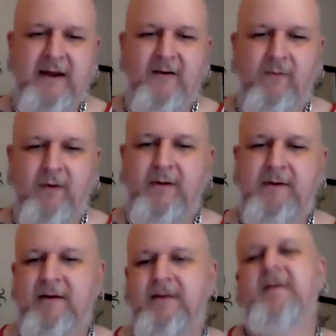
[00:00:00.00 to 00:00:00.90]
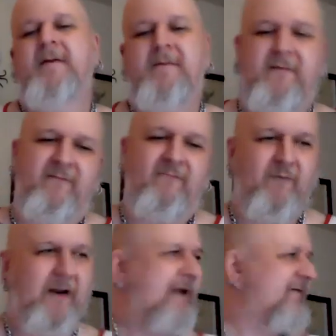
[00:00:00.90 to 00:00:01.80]
out of work and
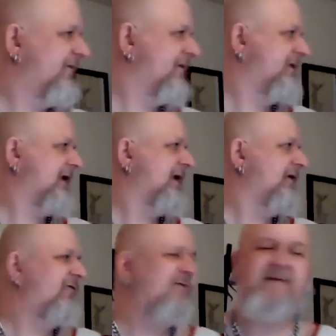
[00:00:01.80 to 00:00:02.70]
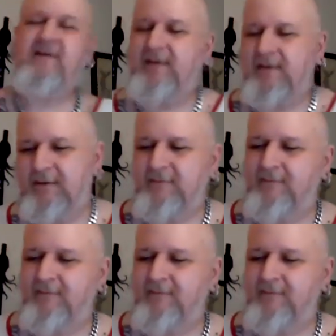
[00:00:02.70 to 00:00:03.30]
relaxing in the AC.